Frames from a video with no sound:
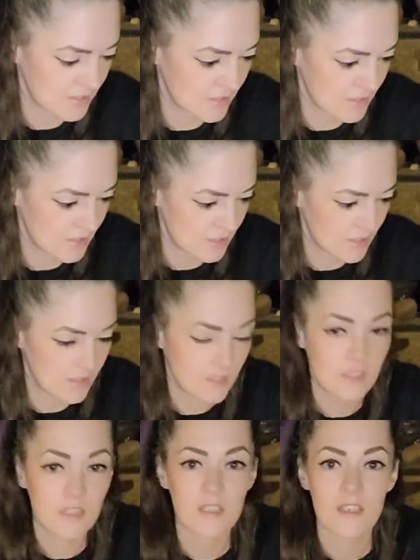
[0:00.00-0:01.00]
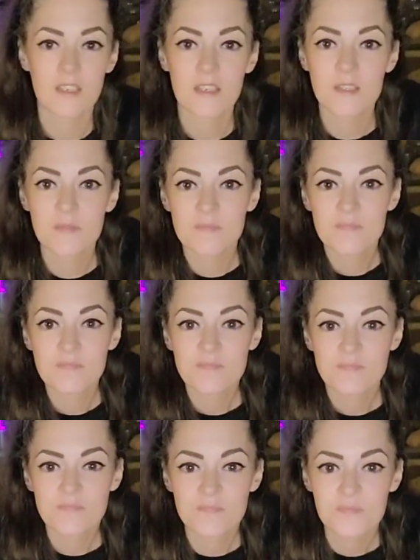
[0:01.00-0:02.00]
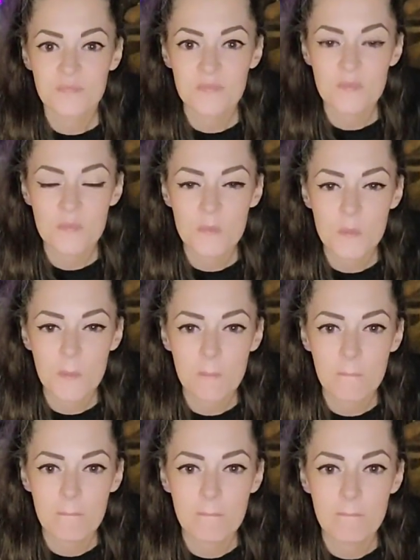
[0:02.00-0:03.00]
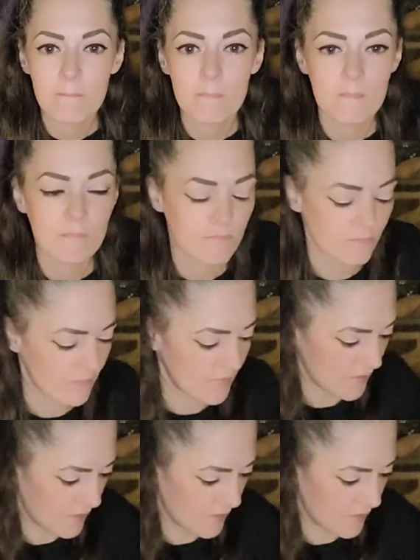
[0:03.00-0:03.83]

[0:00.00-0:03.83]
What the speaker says: Nobody speaks.